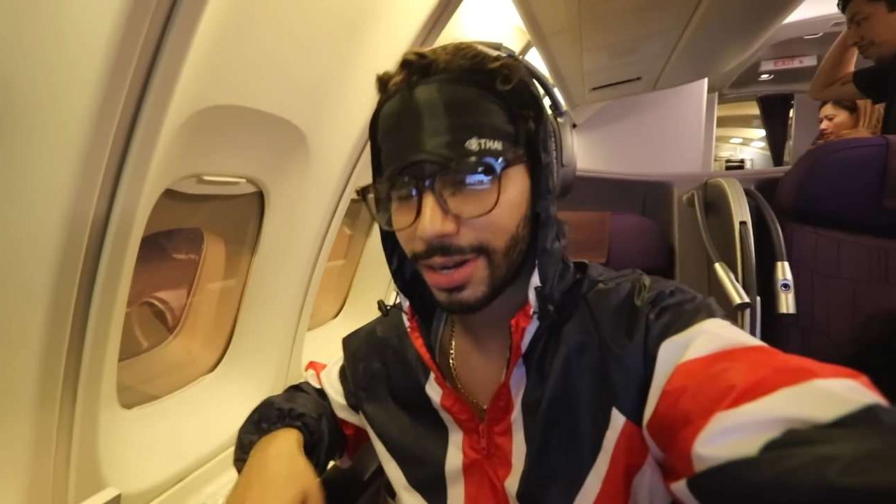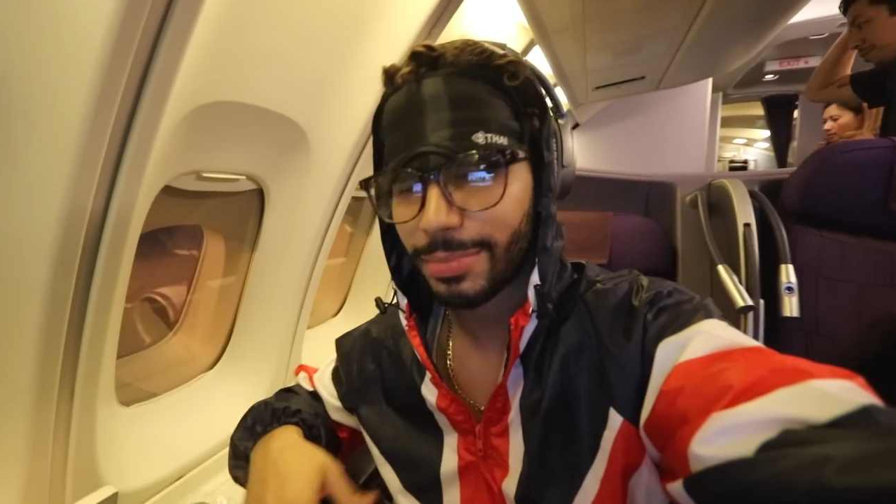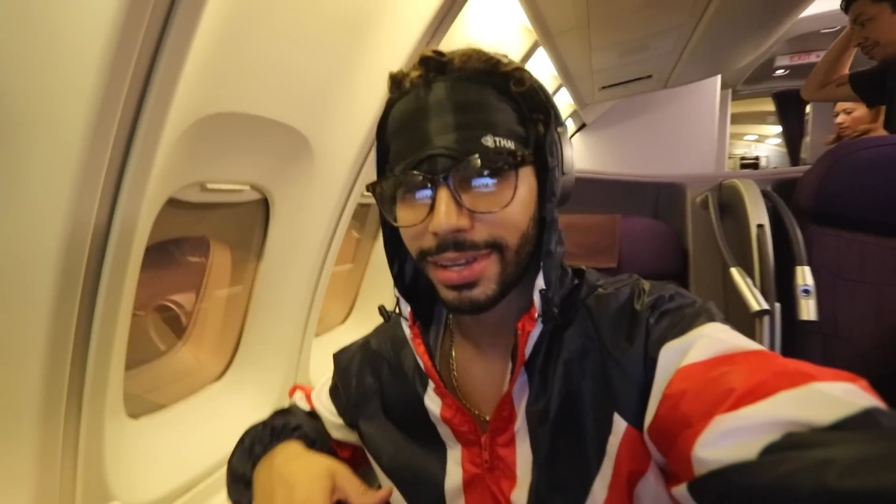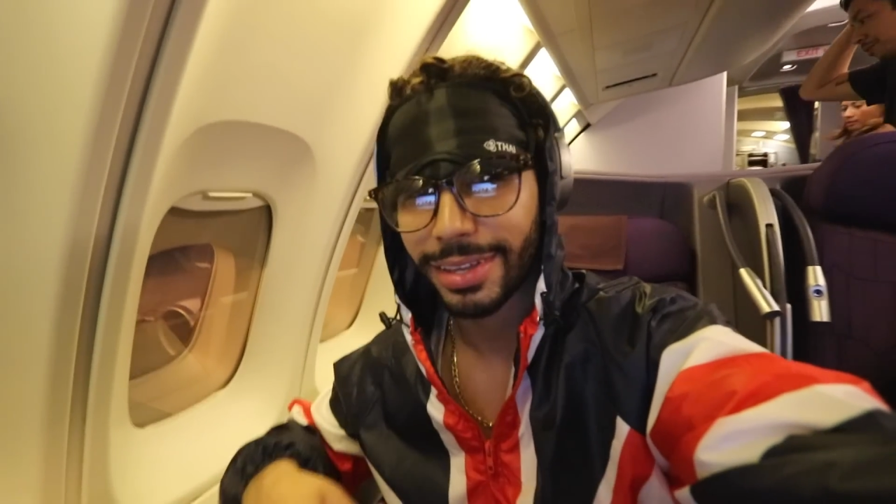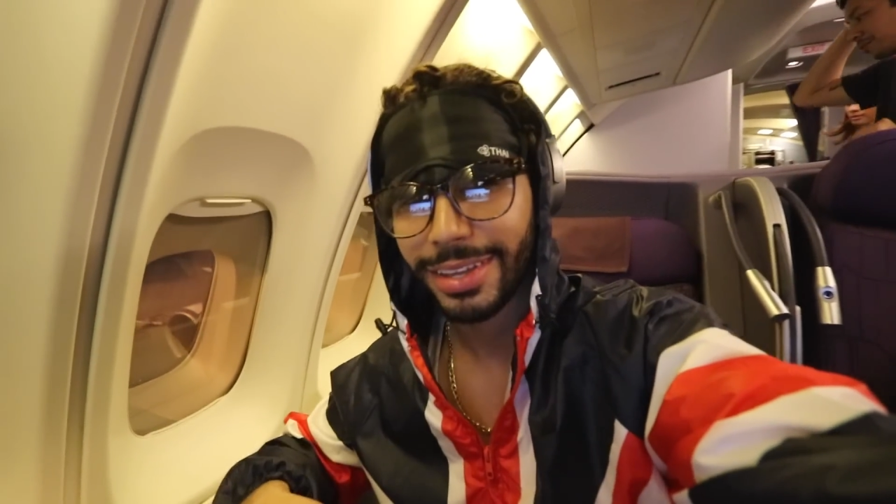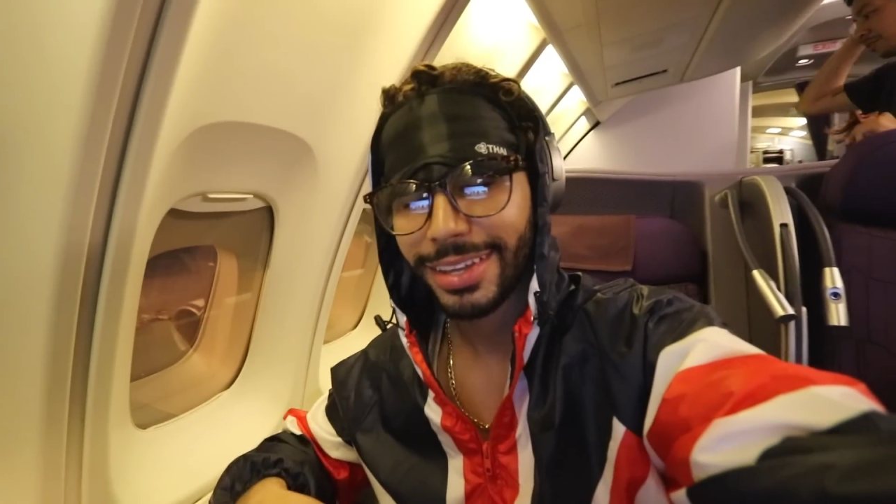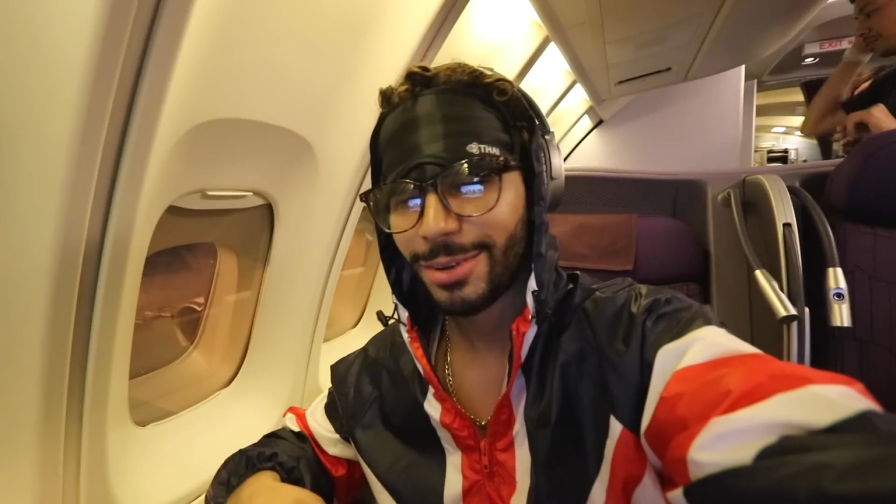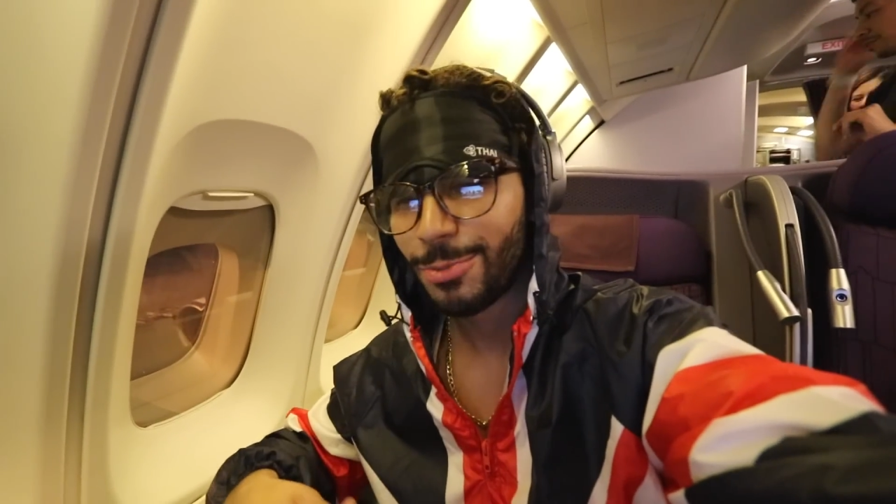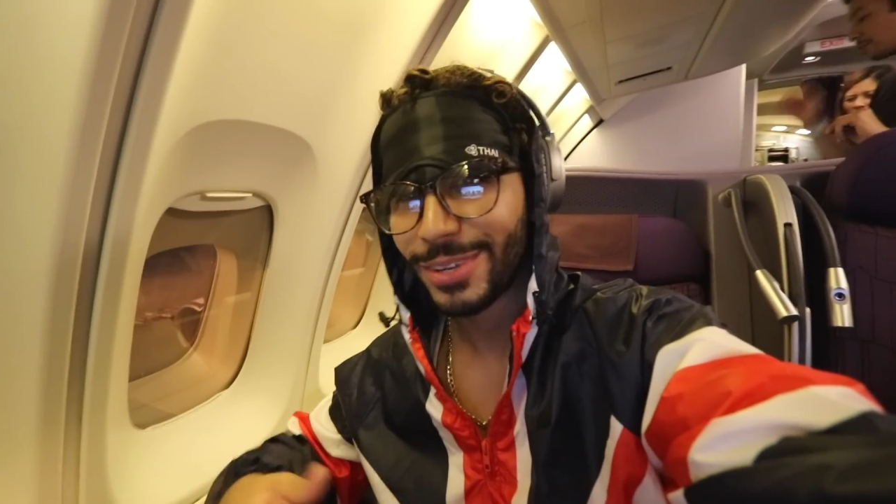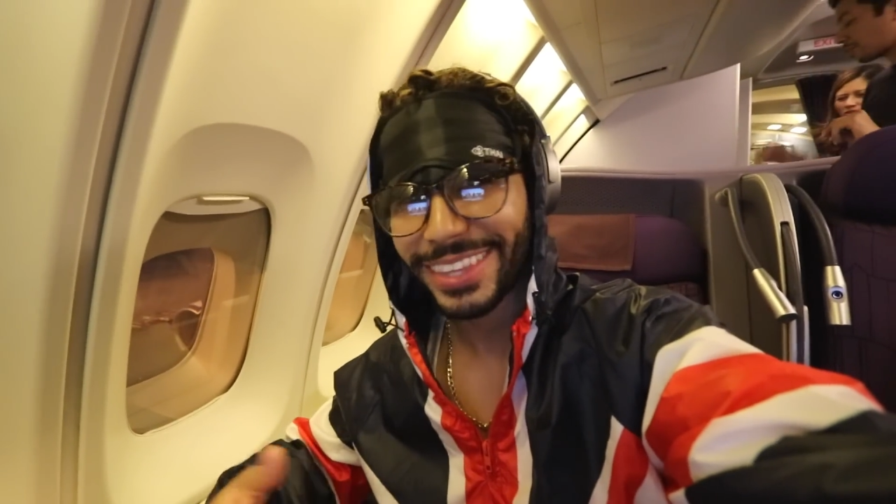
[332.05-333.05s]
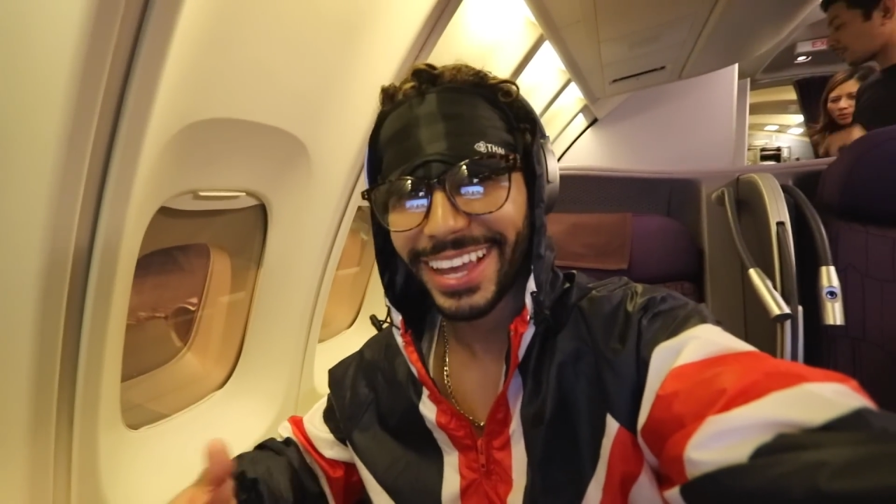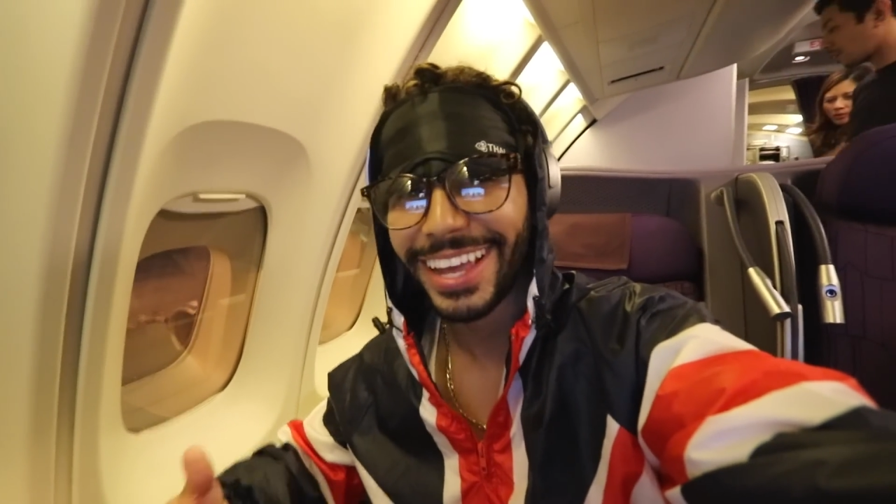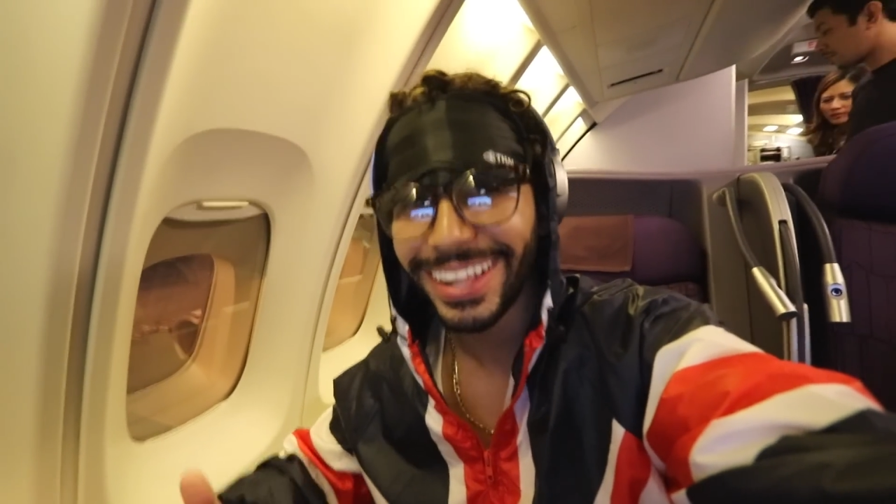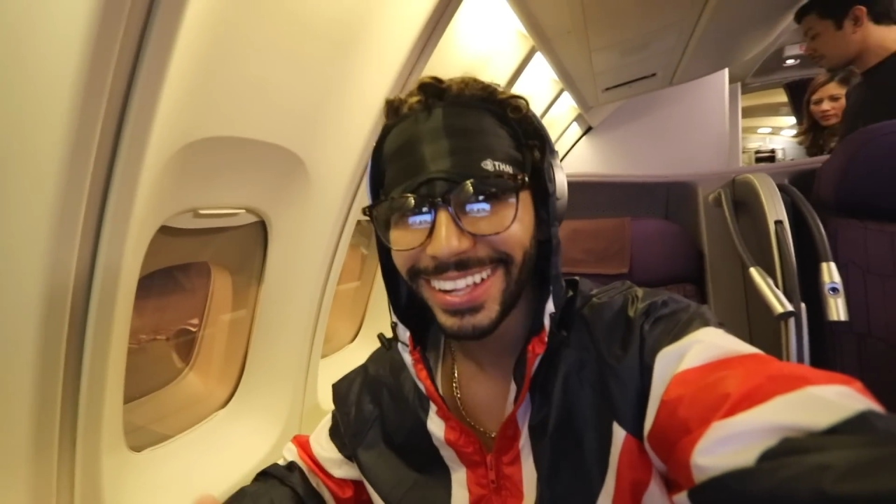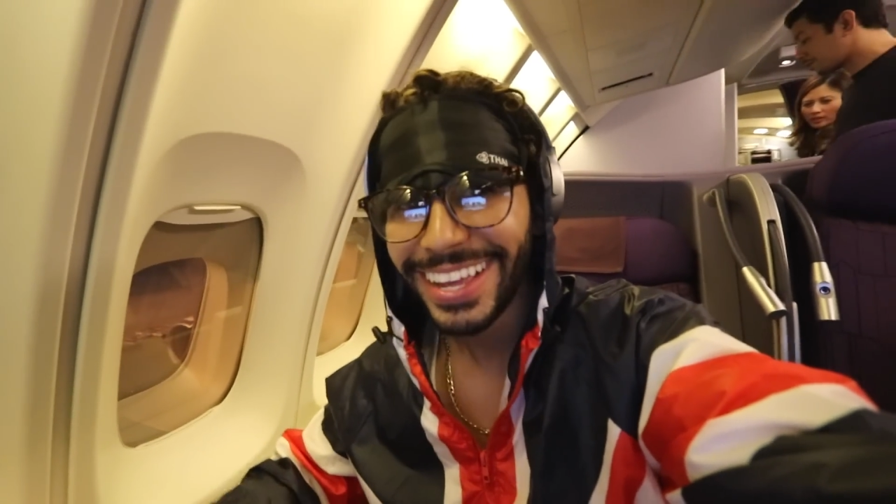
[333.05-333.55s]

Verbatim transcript: And I'm like, what the hell?